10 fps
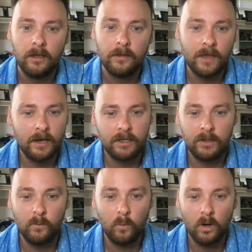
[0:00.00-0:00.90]
that
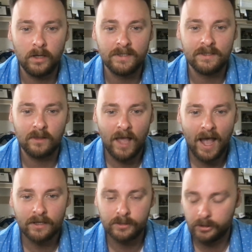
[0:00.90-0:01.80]
he was
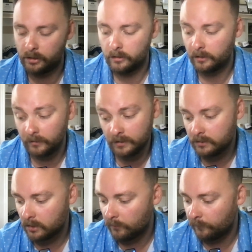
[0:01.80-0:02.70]
last year, at least
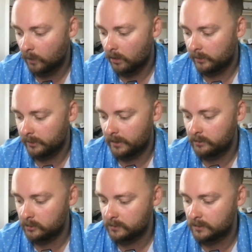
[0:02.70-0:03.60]
so far. He
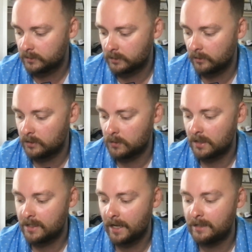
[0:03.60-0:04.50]
enters this series with
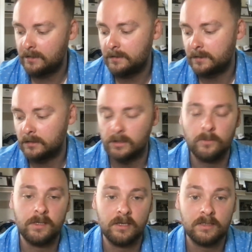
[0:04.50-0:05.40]
a 96
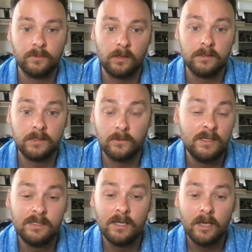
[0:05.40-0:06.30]
OPS plus, so
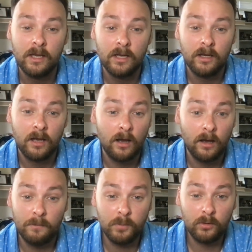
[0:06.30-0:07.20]
he's
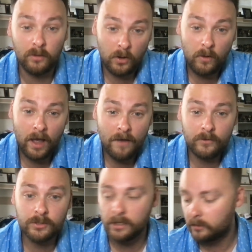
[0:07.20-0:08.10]
a below
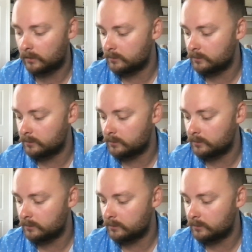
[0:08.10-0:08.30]
average hitter